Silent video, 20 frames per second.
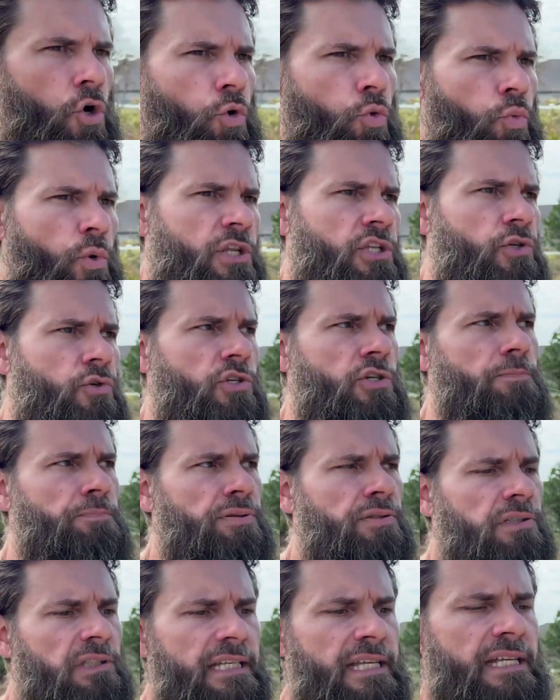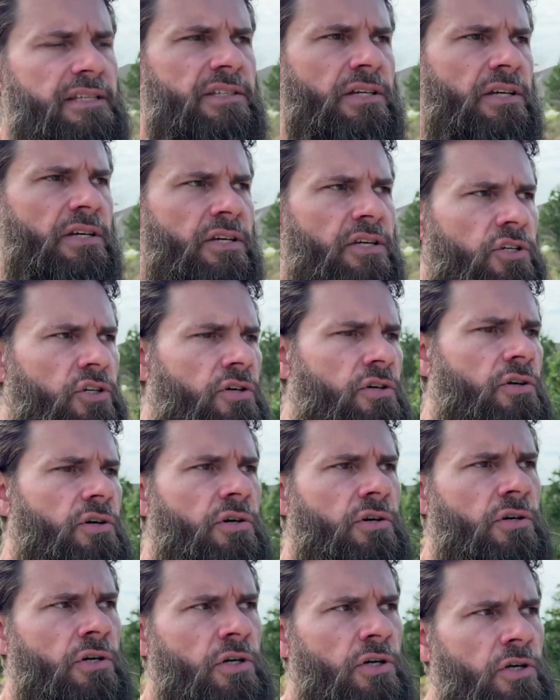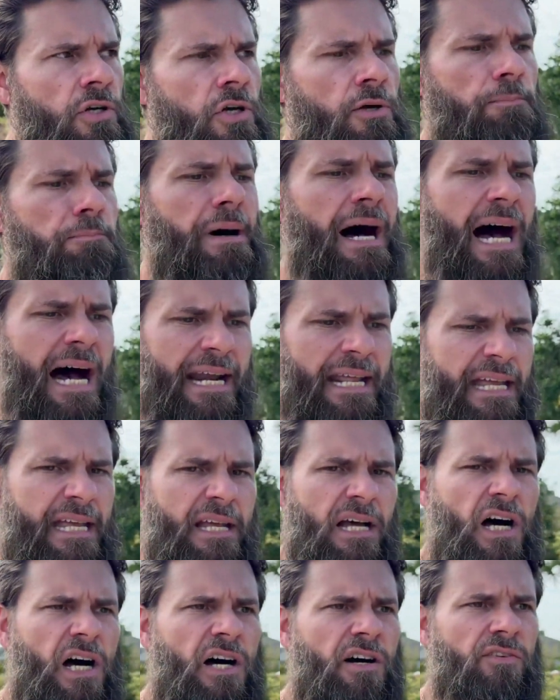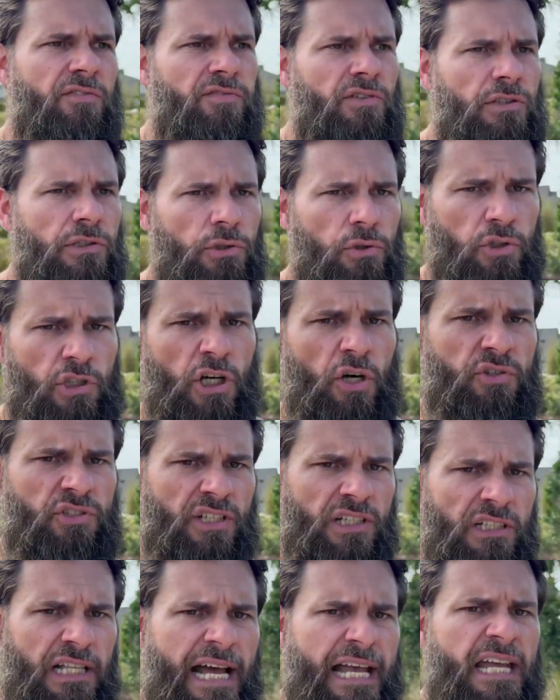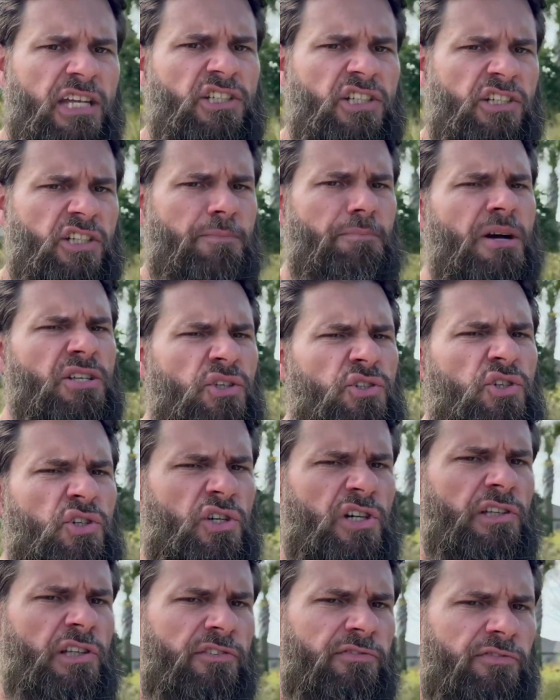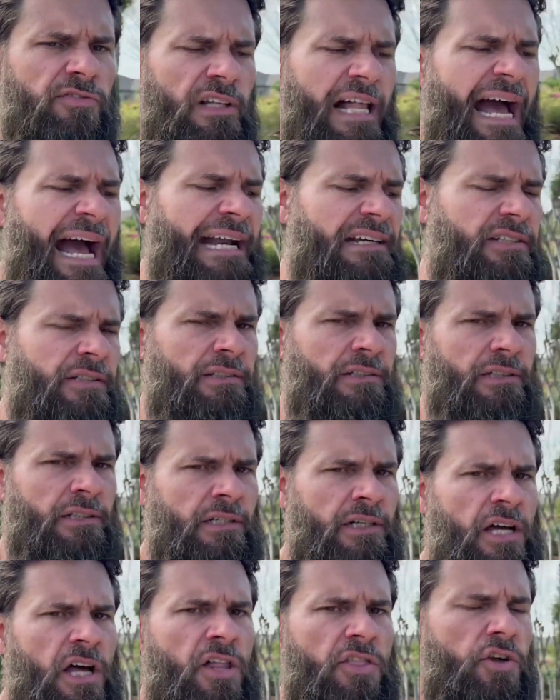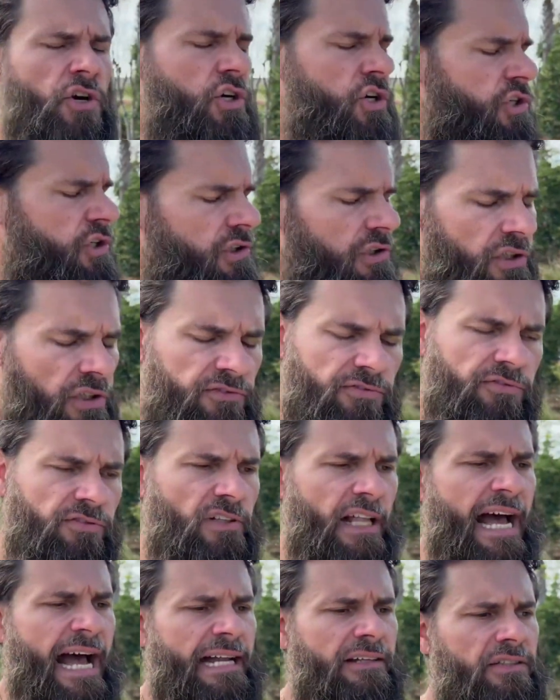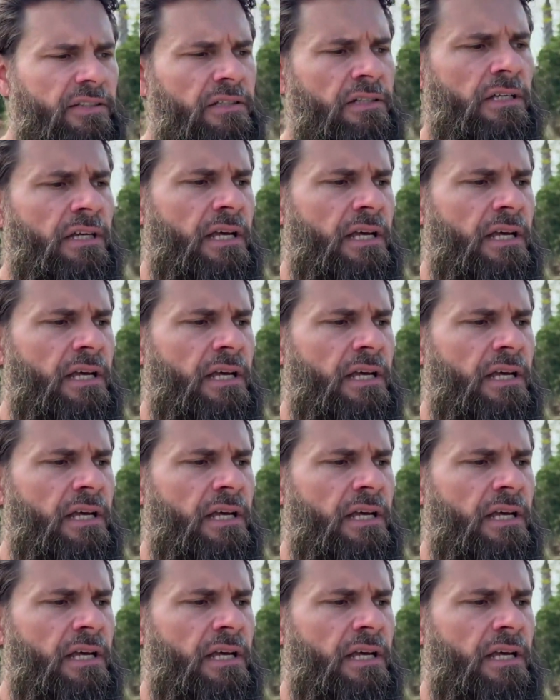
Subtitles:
when you deplete your body of glucose and glycogen, your muscles are gonna look flat. They're gonna look flat.